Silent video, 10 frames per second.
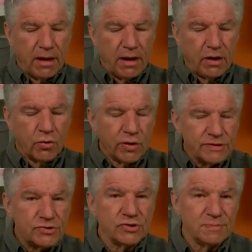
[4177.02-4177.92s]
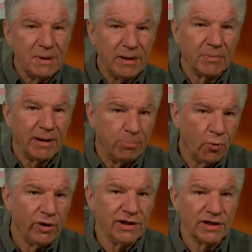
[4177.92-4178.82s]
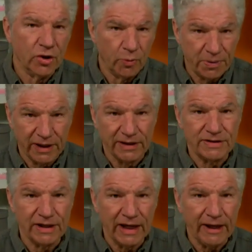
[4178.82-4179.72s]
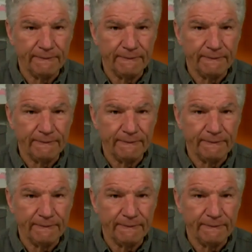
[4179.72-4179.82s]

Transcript: Chris just made my point in opening today.